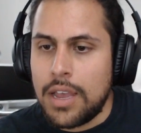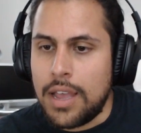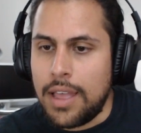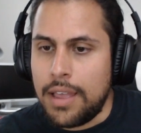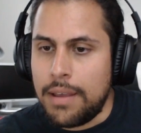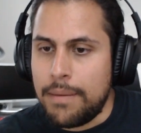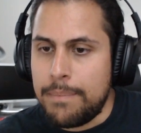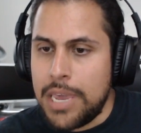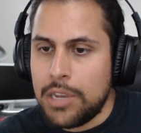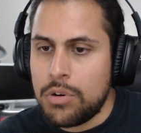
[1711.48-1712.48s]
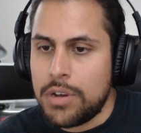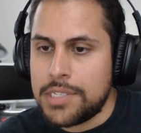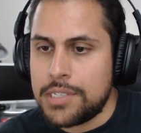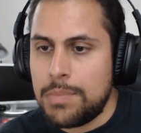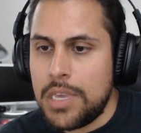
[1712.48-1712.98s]
Uh, Banco
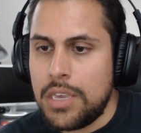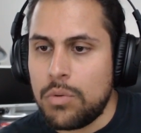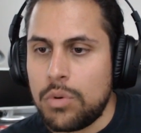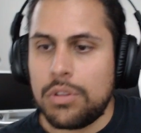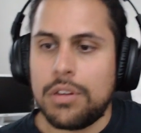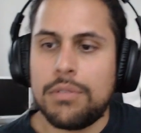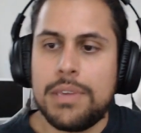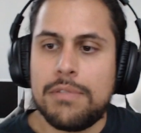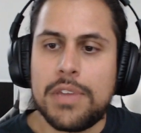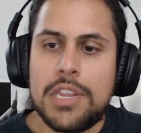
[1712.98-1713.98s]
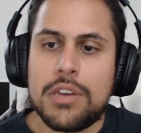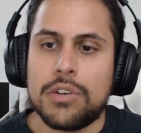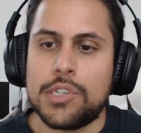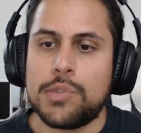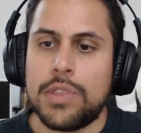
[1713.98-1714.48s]
SSB World OB
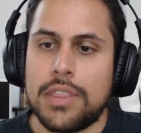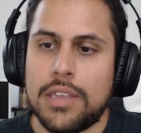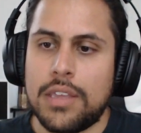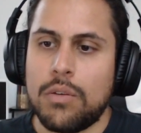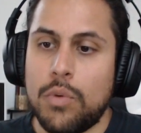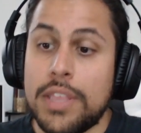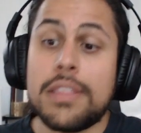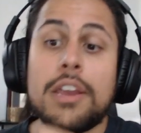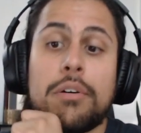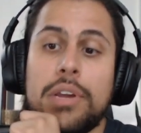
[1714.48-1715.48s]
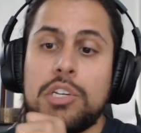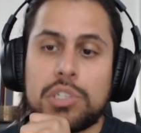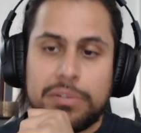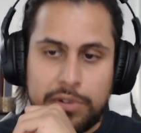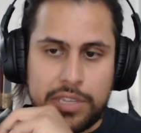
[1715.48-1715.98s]
videos with the with
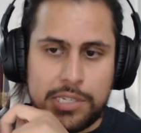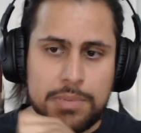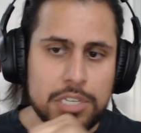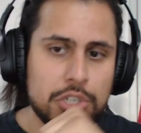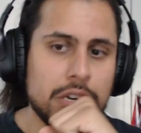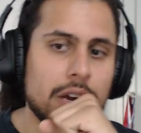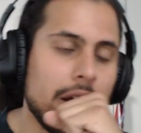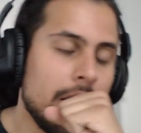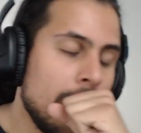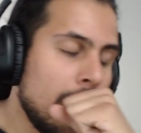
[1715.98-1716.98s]
narration for this PGR.